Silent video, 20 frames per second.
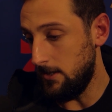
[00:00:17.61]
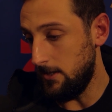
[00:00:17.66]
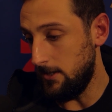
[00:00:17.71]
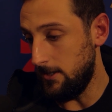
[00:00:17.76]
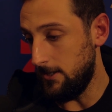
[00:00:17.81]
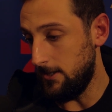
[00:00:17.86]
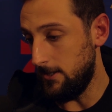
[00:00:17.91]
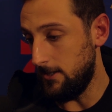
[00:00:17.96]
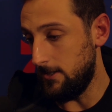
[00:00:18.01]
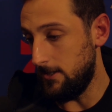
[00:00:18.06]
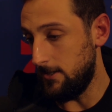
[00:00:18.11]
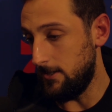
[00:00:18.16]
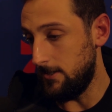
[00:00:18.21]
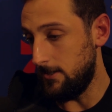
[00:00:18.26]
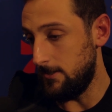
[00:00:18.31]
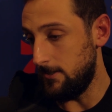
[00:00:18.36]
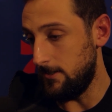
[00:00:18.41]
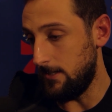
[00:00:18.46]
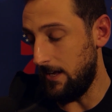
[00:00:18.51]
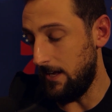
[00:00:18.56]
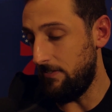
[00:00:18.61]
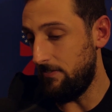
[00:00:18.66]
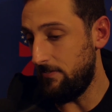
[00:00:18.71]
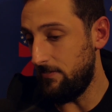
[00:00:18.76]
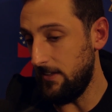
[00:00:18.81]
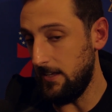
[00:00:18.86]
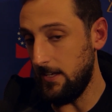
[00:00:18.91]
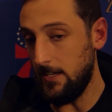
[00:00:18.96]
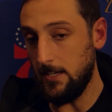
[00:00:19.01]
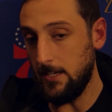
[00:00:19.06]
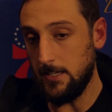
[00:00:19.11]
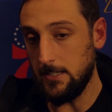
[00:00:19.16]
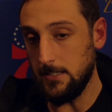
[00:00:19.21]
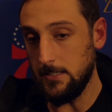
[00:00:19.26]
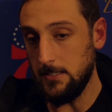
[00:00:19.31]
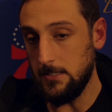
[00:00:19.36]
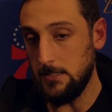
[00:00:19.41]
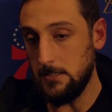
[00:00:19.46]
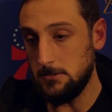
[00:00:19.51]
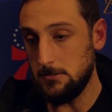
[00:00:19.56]
Uh, I think
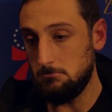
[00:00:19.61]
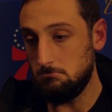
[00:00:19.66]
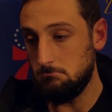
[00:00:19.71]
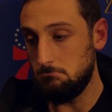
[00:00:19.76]
uh,